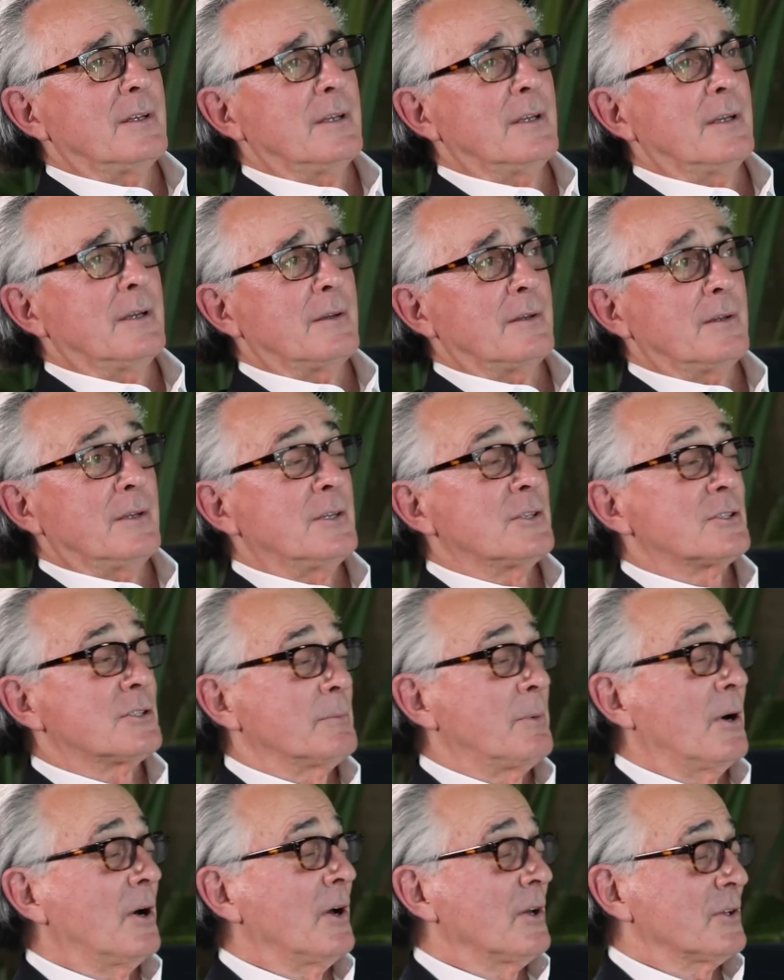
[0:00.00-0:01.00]
It, he's
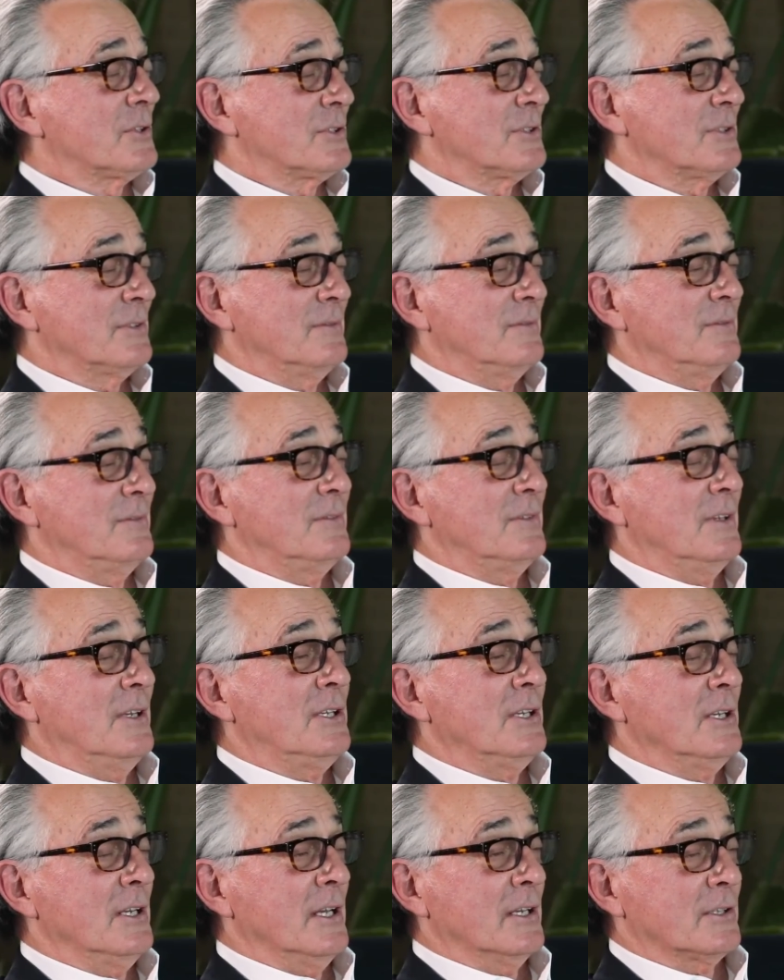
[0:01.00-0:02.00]
the boss. Okay.
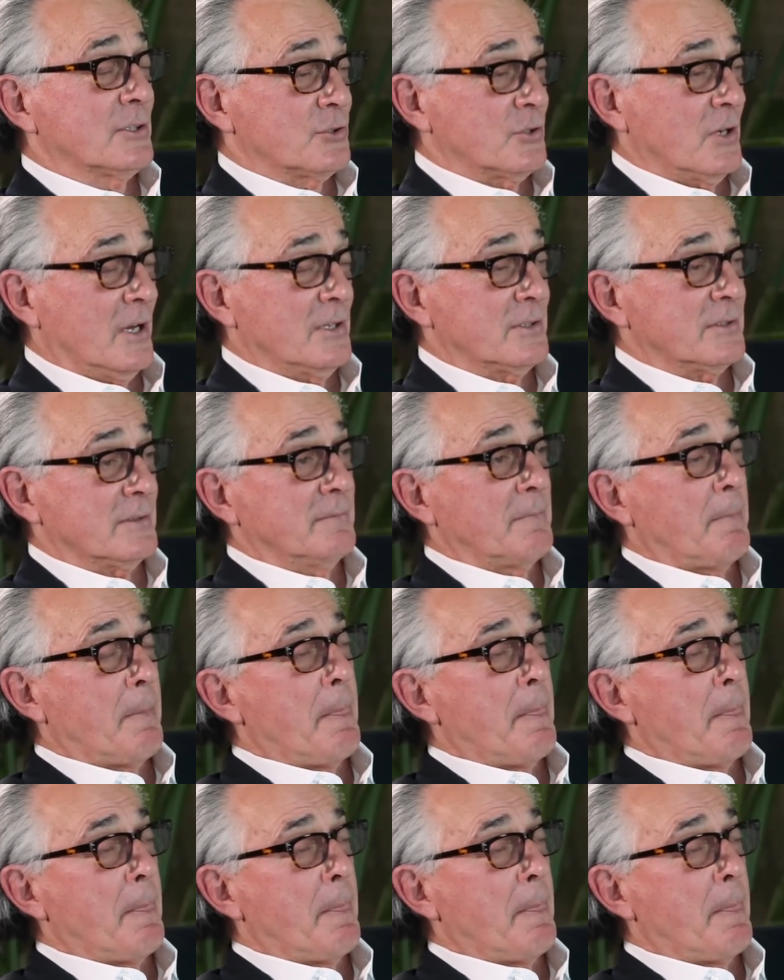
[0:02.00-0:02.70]
He didn't like the shots.